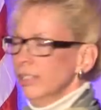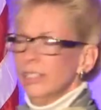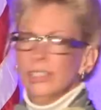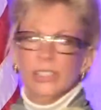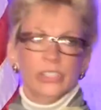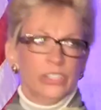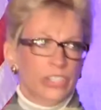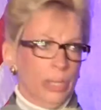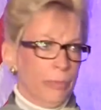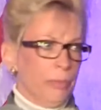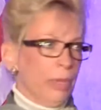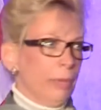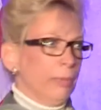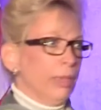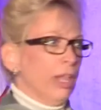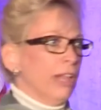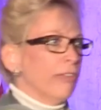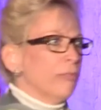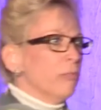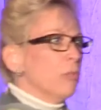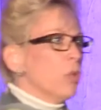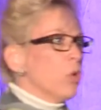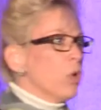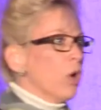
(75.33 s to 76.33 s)
Some people
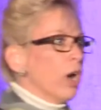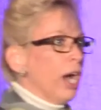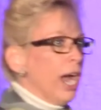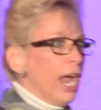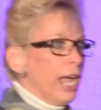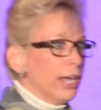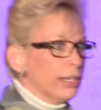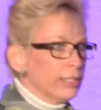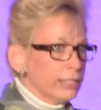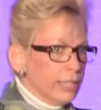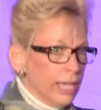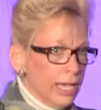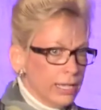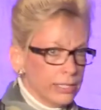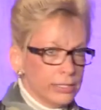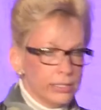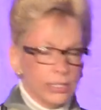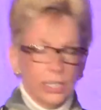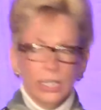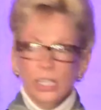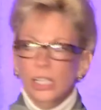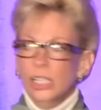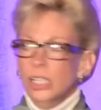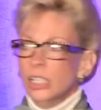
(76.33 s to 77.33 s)
have more access
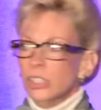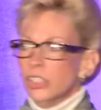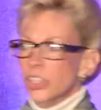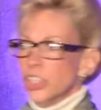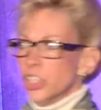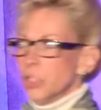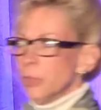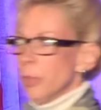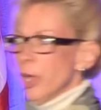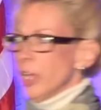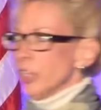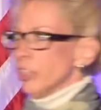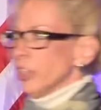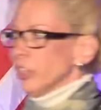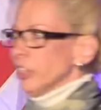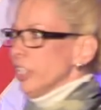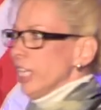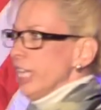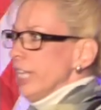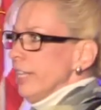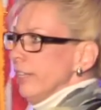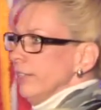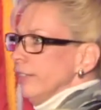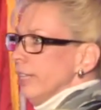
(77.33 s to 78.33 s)
to
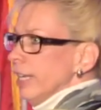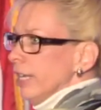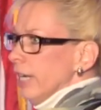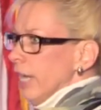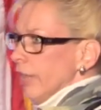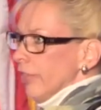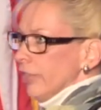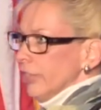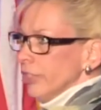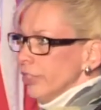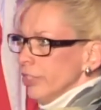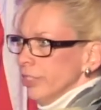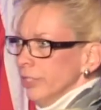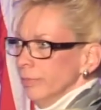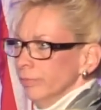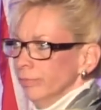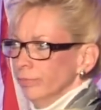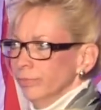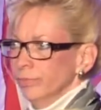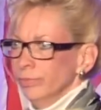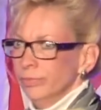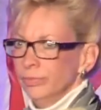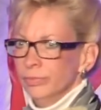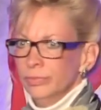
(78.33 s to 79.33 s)
specialty than others.
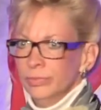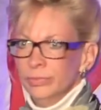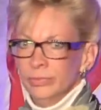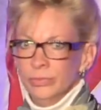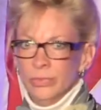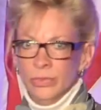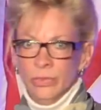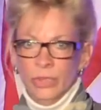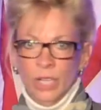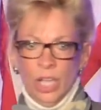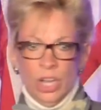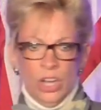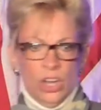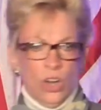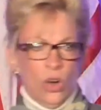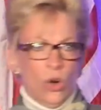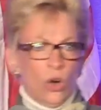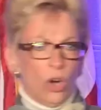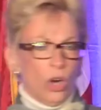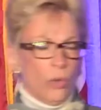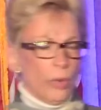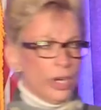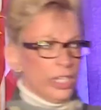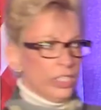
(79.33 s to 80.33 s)

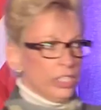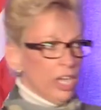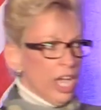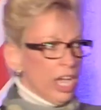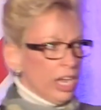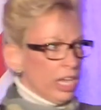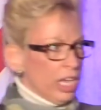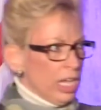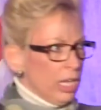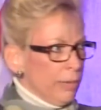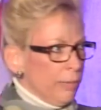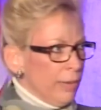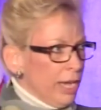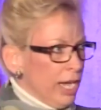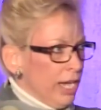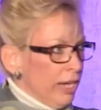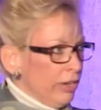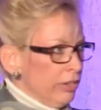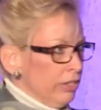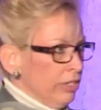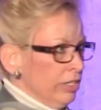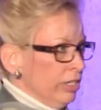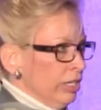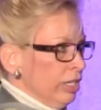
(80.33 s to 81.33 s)
Or are we talking
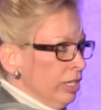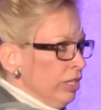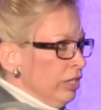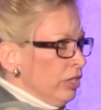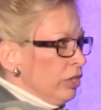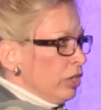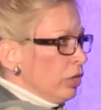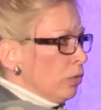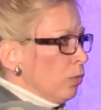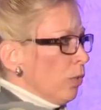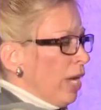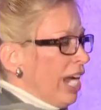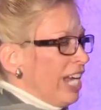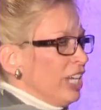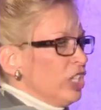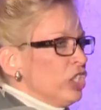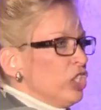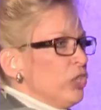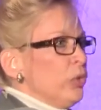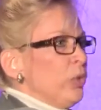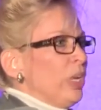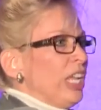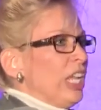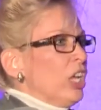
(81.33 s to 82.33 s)
about the right
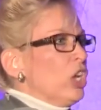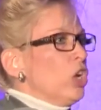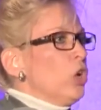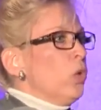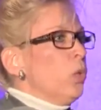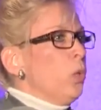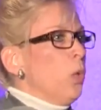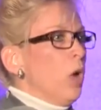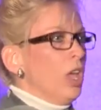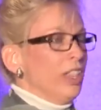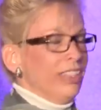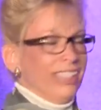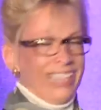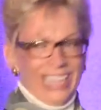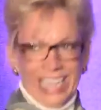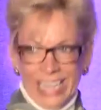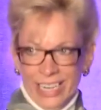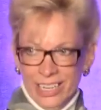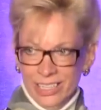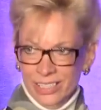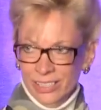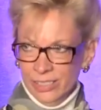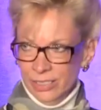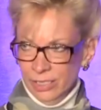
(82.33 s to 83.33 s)
to equality
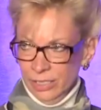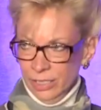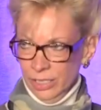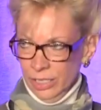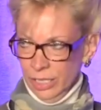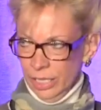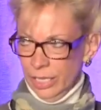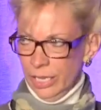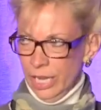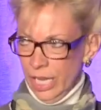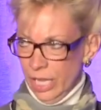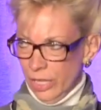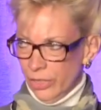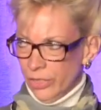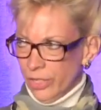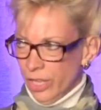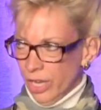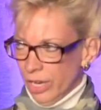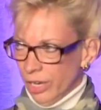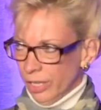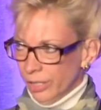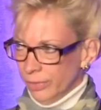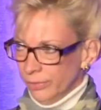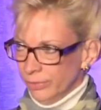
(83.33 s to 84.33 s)
in
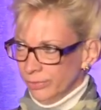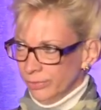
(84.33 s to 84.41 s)
healthcare?